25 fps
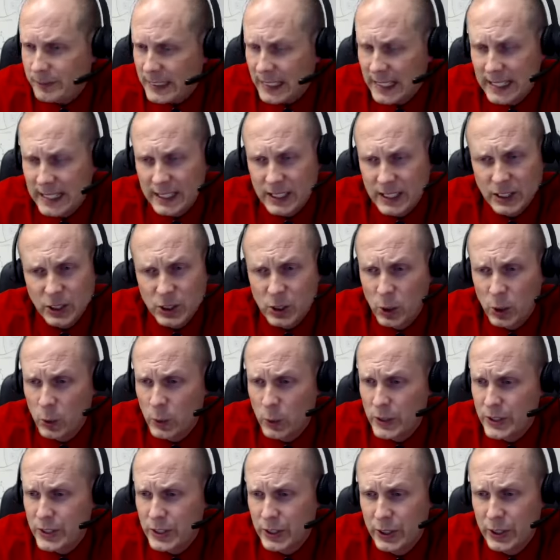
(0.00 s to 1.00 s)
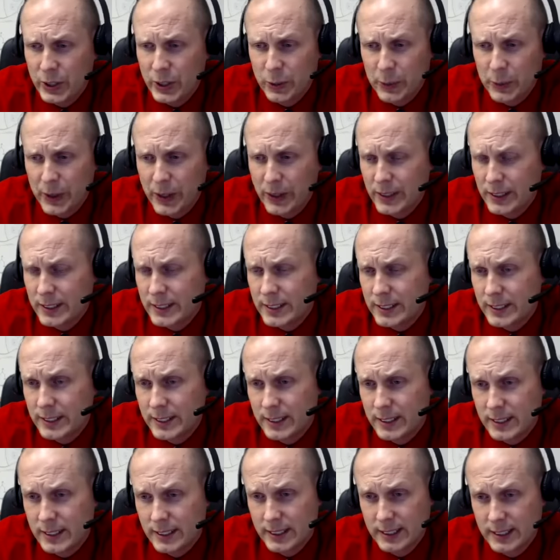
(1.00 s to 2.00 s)
And his goal was to cure
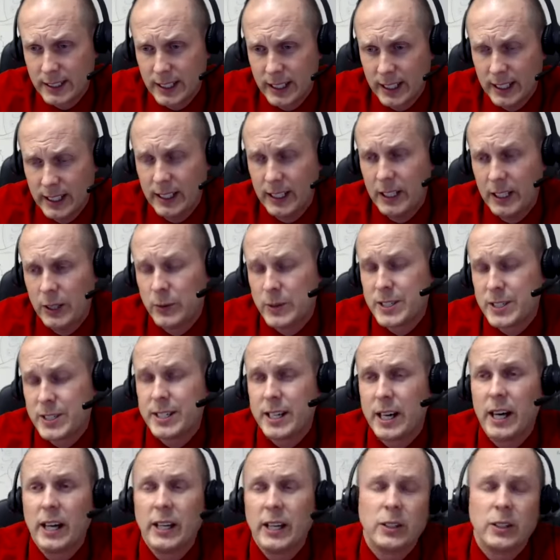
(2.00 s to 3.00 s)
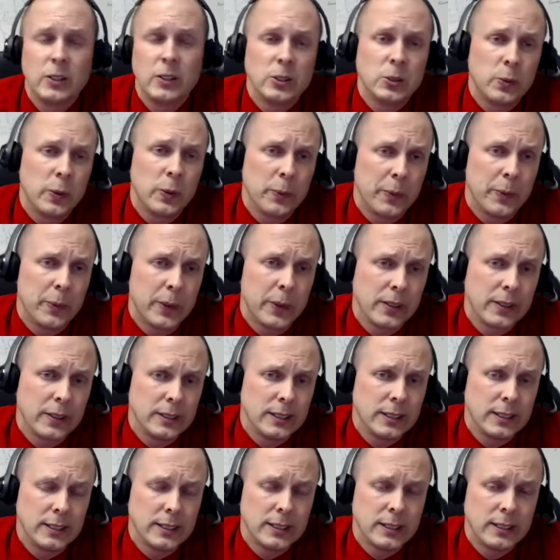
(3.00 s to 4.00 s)
Parkinson's disease. He was diagnosed with
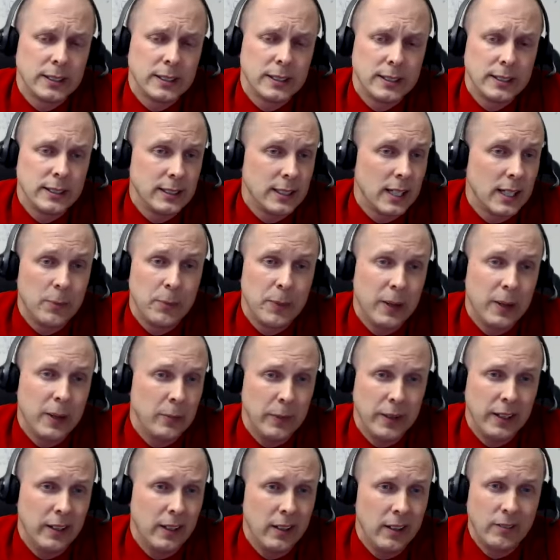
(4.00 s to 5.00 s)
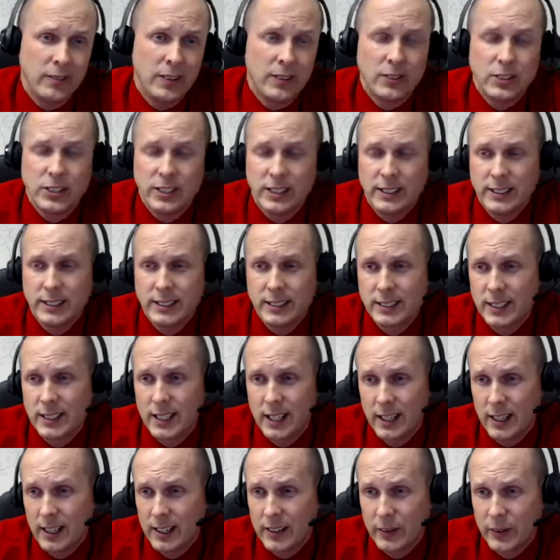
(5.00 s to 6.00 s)
Parkinson's disease, not by me. I've never seen this
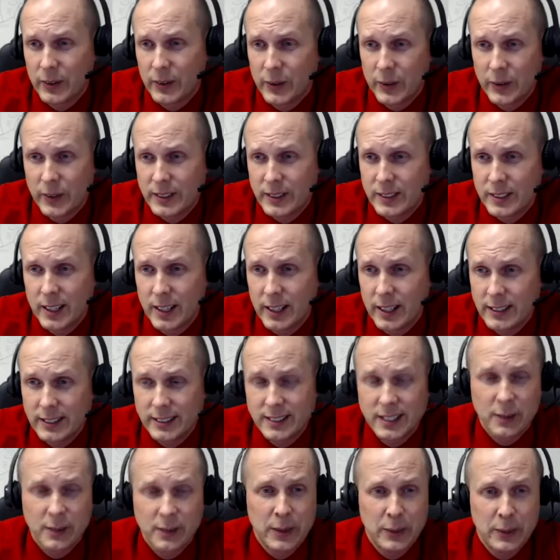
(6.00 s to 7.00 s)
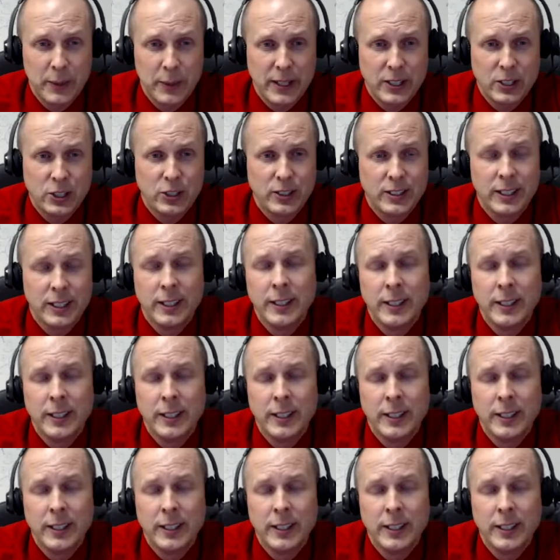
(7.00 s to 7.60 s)
guy. I don't know this guy. He's not my patient.